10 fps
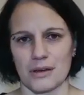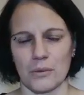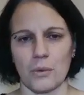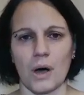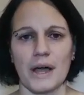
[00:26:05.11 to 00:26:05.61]

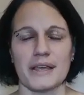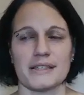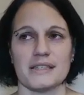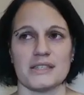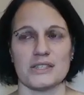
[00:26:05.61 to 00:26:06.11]
Why
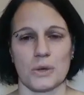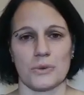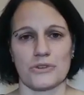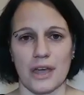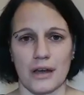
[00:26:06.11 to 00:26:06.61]
is it so
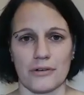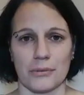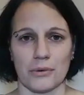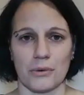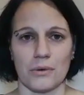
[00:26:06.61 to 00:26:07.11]

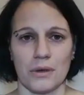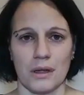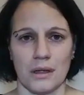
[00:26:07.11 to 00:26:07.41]
terrible